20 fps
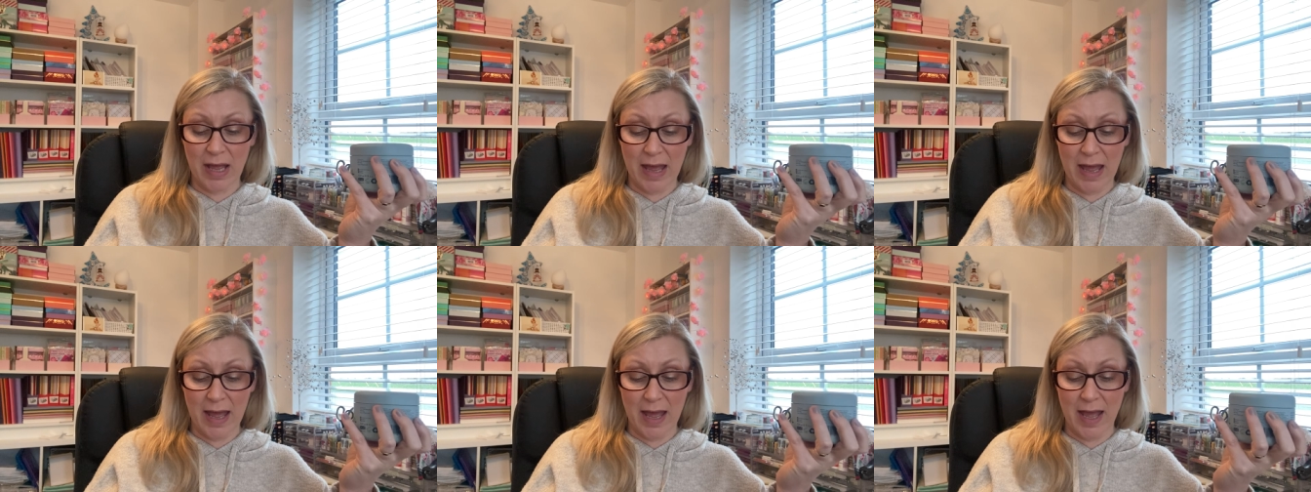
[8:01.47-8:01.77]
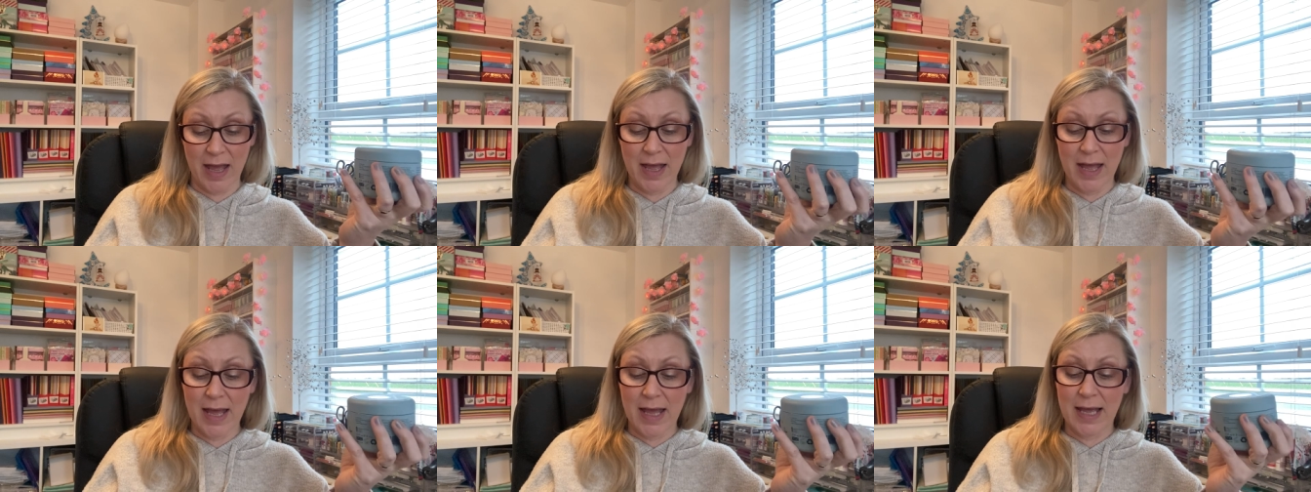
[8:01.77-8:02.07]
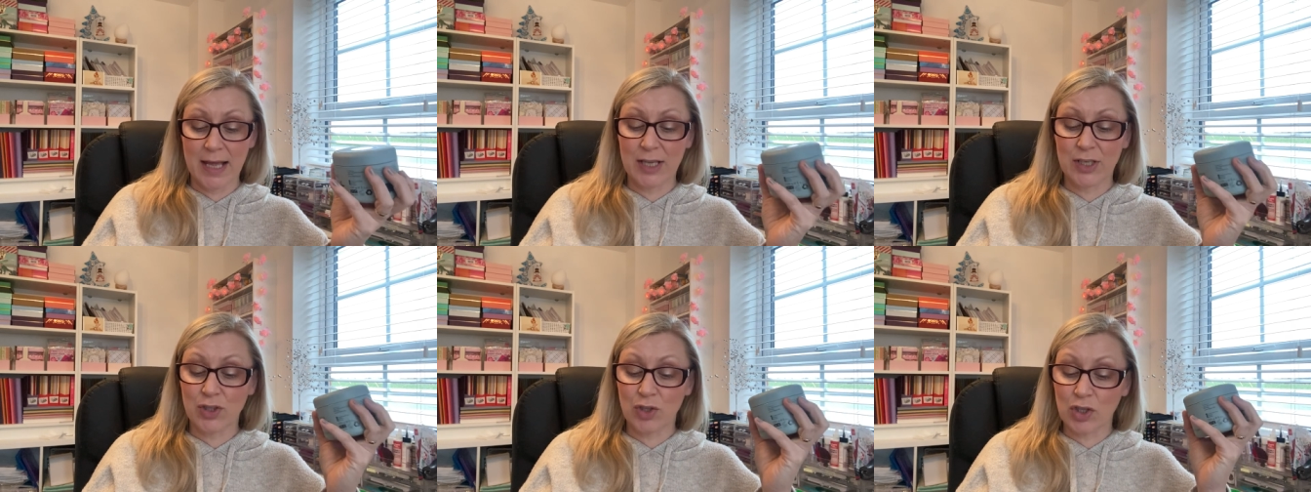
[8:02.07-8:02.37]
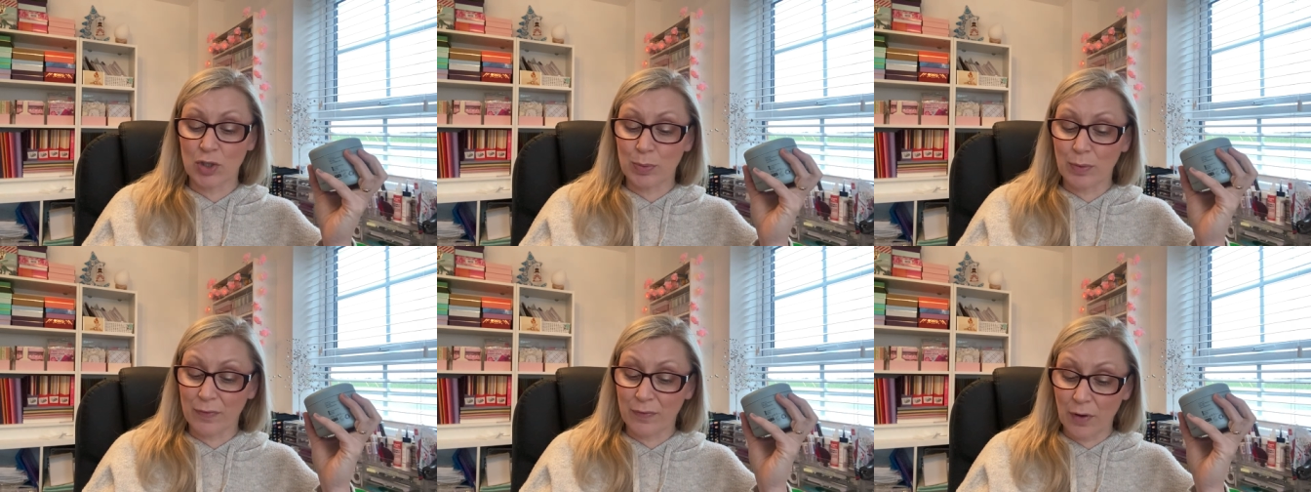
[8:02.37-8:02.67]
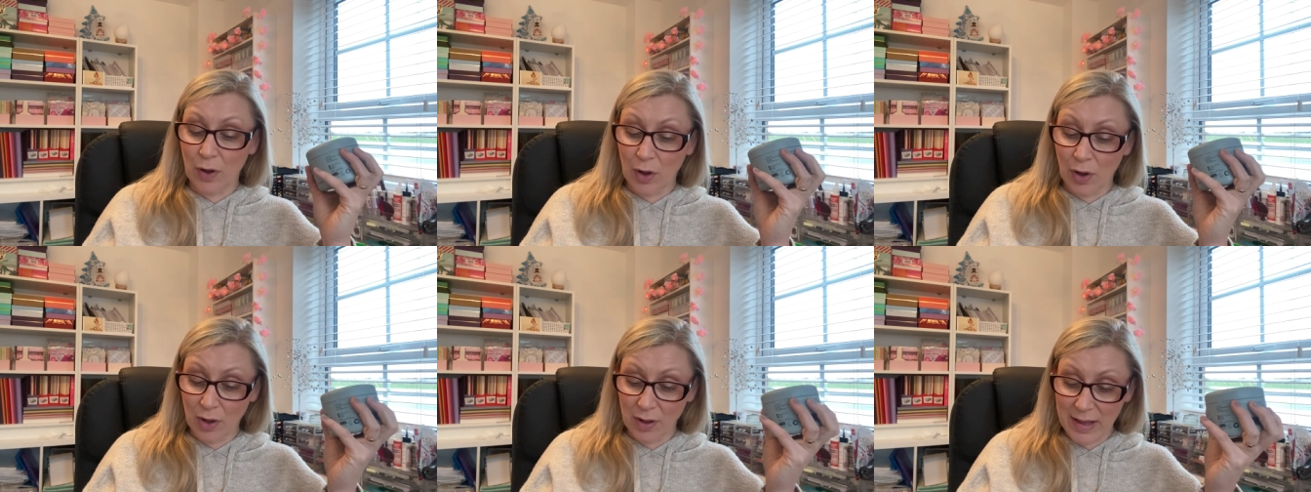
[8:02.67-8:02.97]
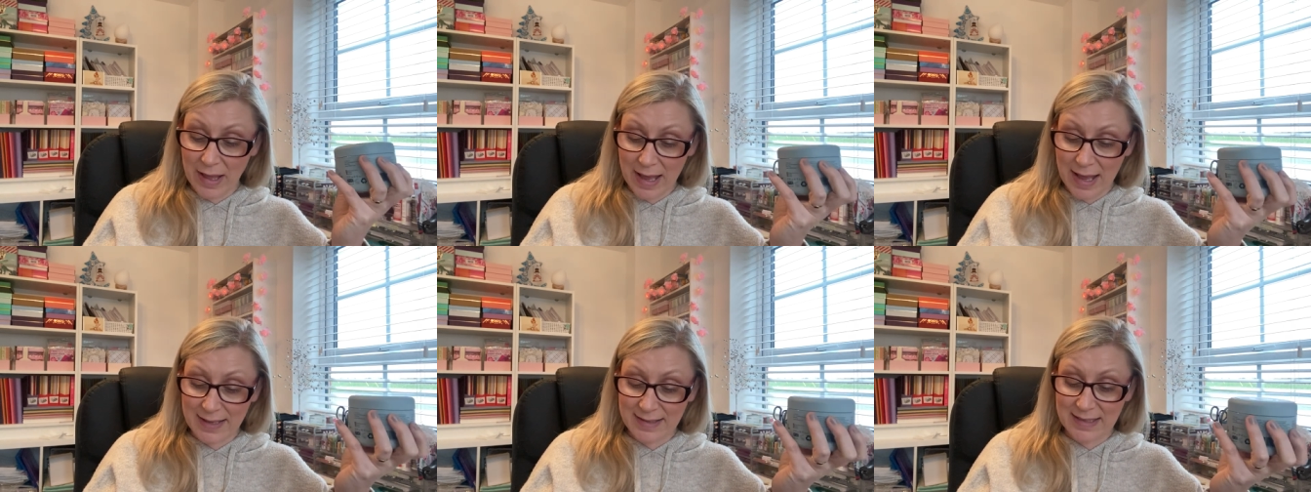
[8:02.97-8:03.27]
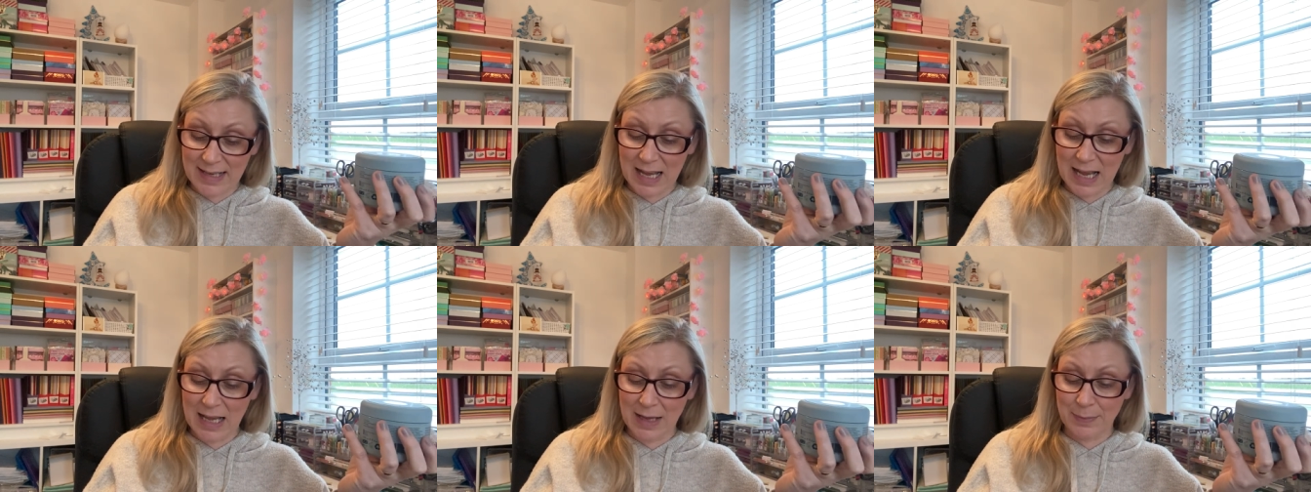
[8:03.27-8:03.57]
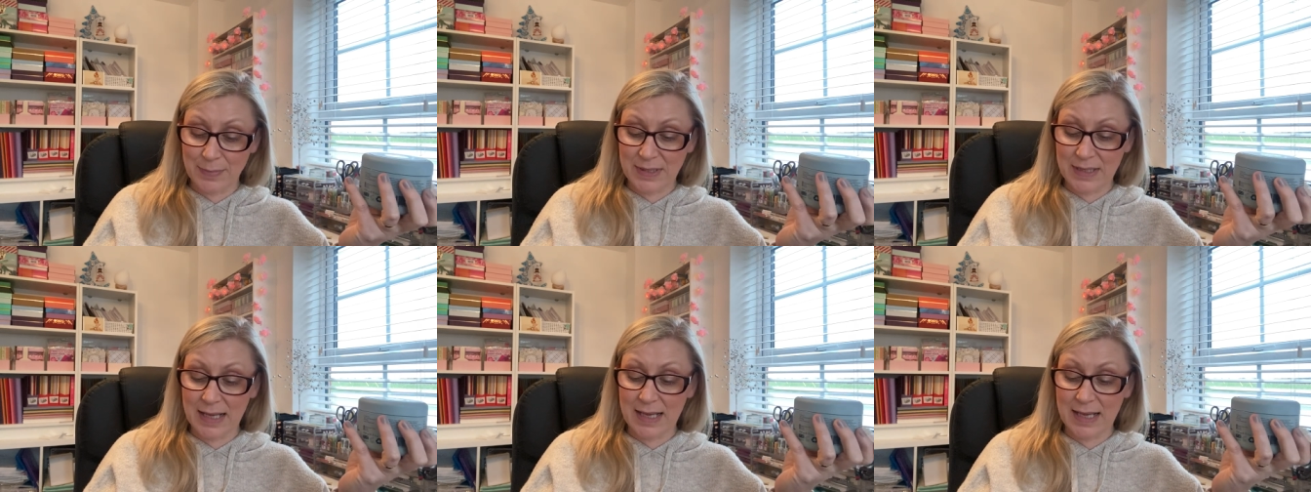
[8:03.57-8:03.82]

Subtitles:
hair. It's suitable for all hair types.